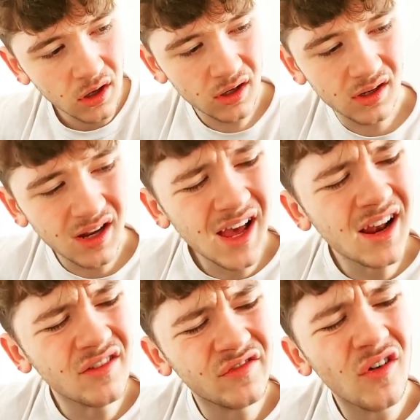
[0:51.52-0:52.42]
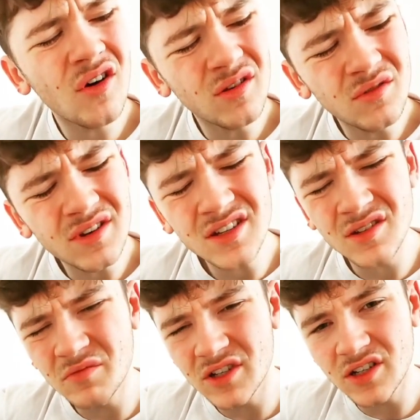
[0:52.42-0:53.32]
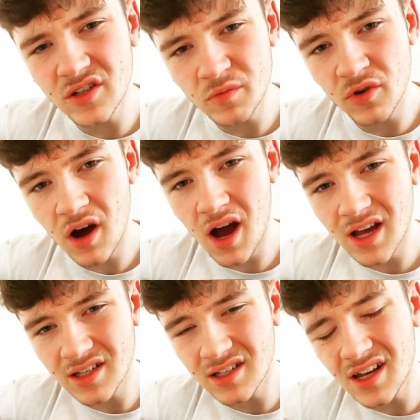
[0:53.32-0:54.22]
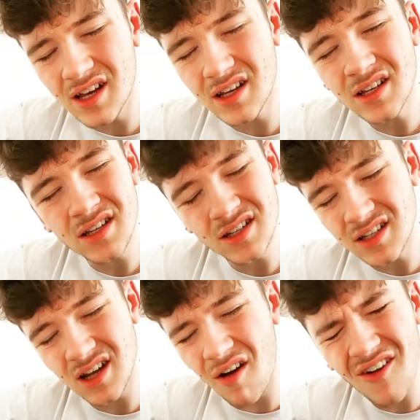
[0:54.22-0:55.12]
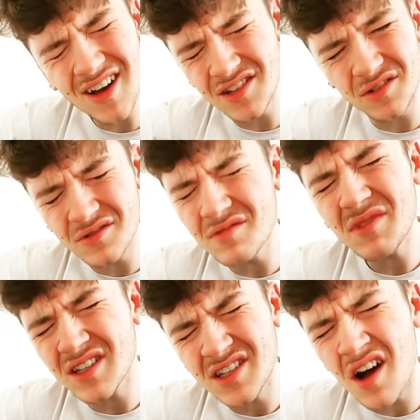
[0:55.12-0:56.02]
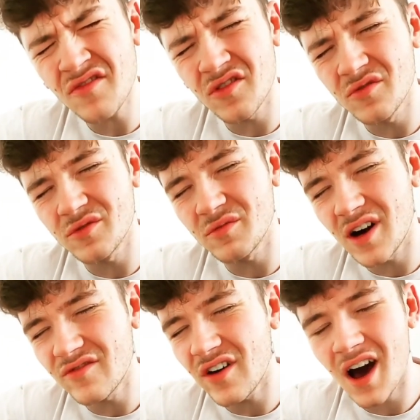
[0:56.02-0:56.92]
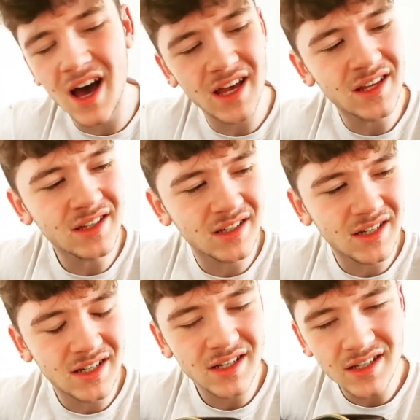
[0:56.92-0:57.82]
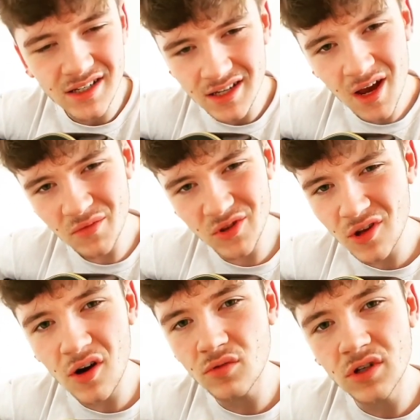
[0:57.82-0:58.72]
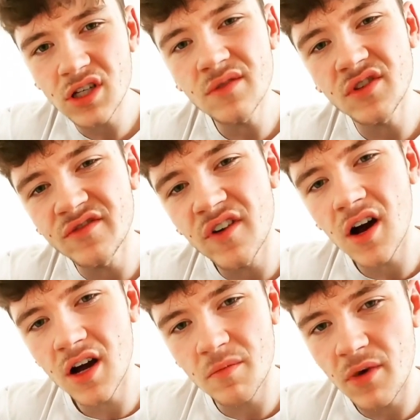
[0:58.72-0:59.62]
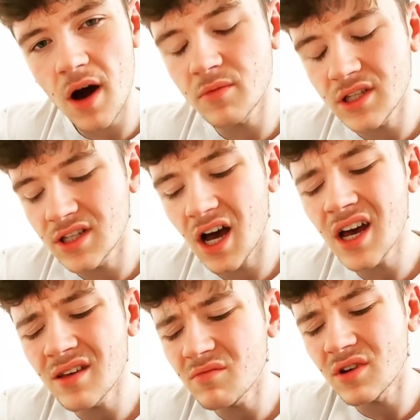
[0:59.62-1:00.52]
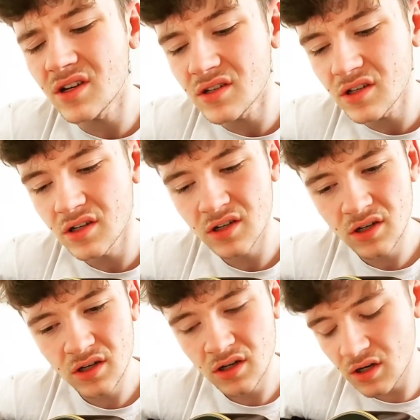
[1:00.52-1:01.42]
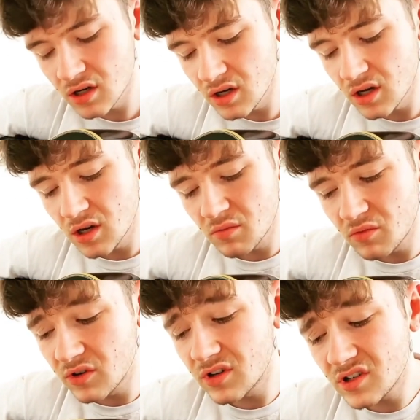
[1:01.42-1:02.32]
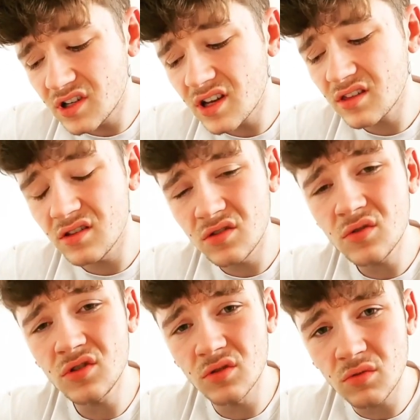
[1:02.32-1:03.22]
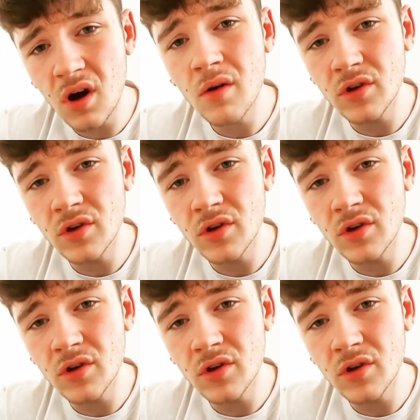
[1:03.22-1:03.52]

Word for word: Lately 40 winks and be just priceless I wrestle with myself and with my vices But no one gives a fuck about my nightmares But it's nothing you should worry